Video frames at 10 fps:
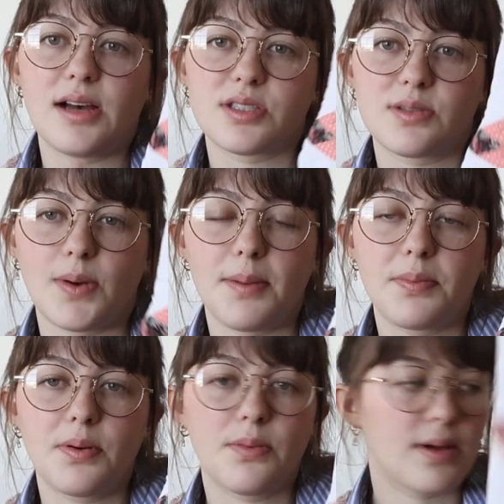I'll
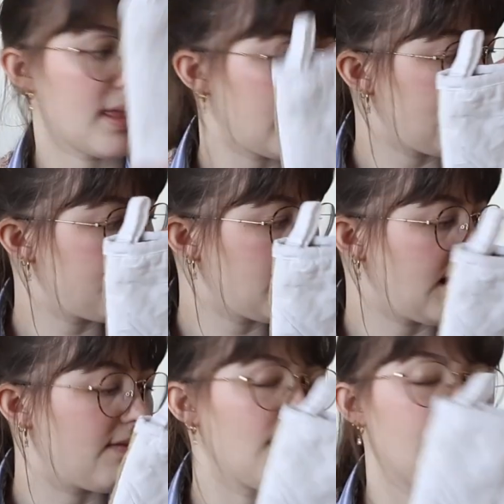swap with him and
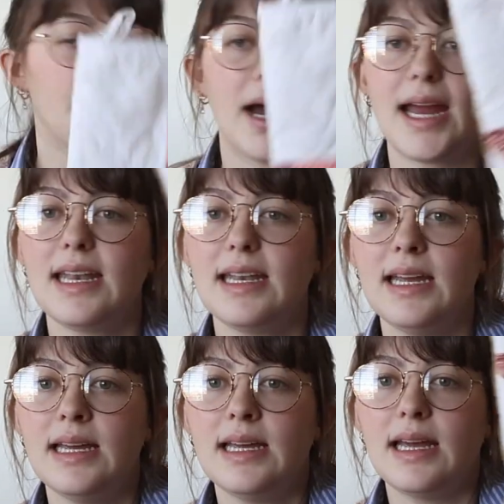give him mine
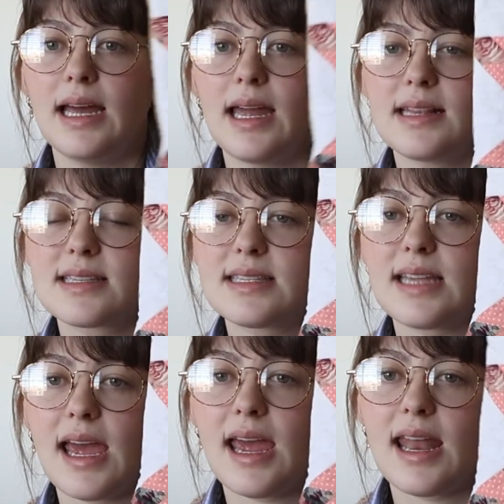
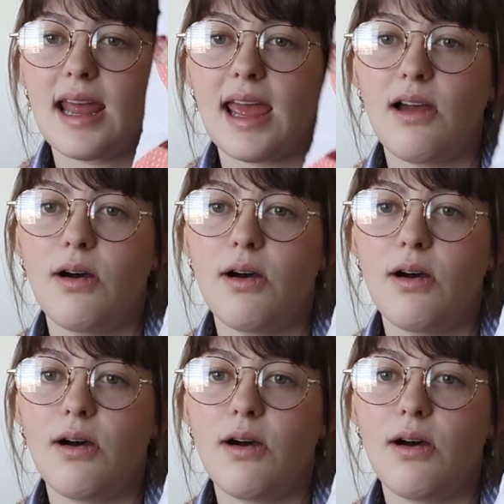instead.